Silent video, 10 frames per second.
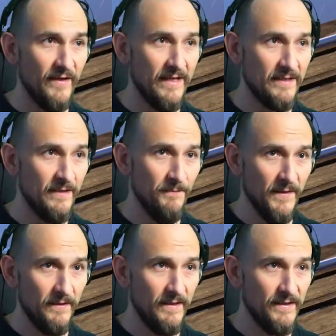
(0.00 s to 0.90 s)
The floats
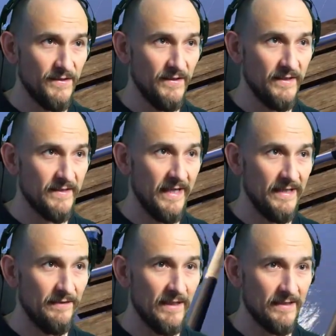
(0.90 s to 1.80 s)
drift, I
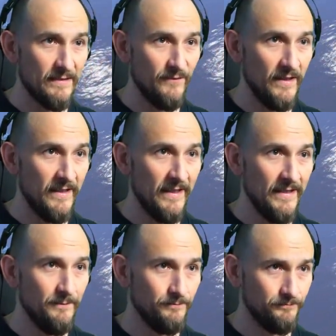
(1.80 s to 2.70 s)
reel one in
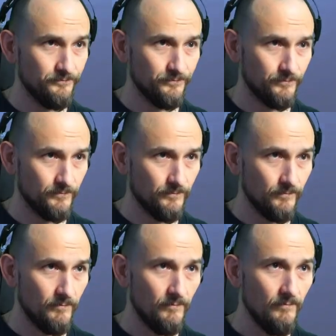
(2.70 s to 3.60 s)
slowly,
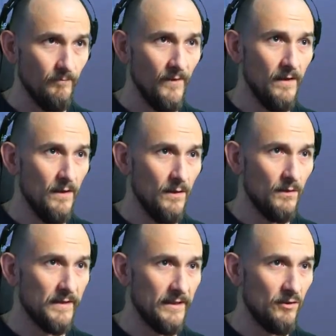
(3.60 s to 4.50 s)
then the next goes
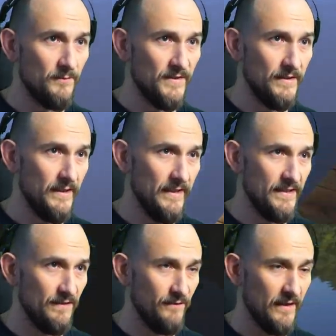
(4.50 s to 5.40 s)
out and the next one
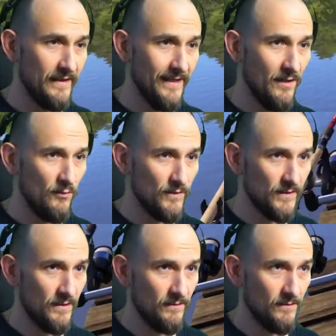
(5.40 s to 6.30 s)
comes in.
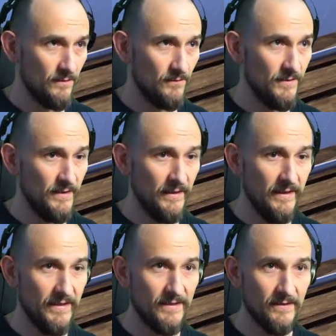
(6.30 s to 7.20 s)
So you end up
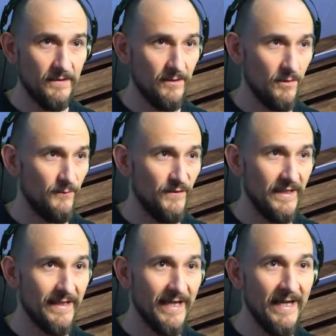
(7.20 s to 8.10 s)
with this continuous
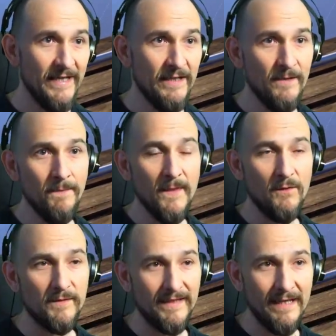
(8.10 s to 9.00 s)
cycle,
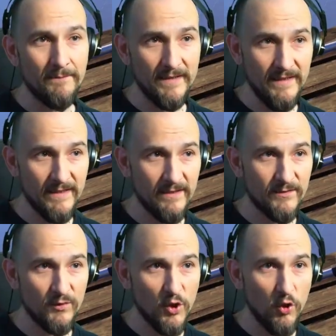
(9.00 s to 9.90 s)
all with a bit of
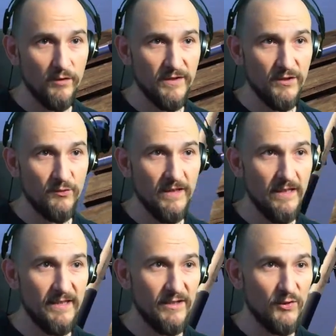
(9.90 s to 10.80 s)
spacing in between.
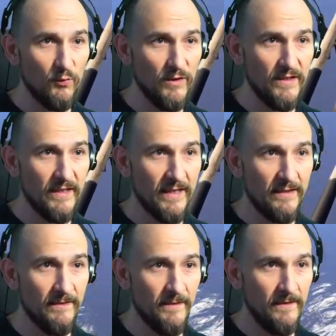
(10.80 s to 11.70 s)

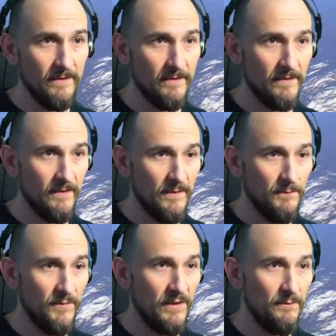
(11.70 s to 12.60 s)
Exactly.
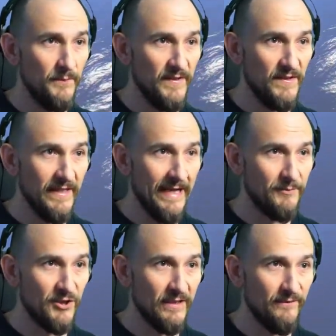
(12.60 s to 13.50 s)
Then we get the
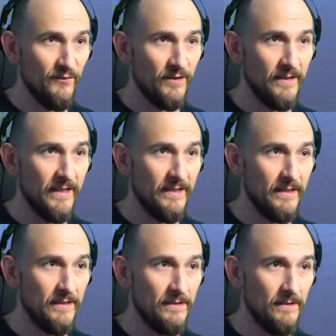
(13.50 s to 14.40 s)
next bite,
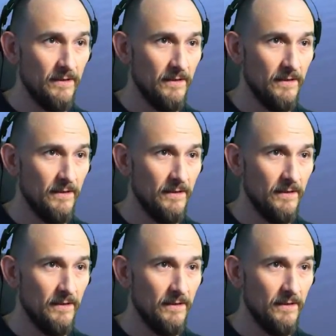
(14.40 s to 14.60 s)
there we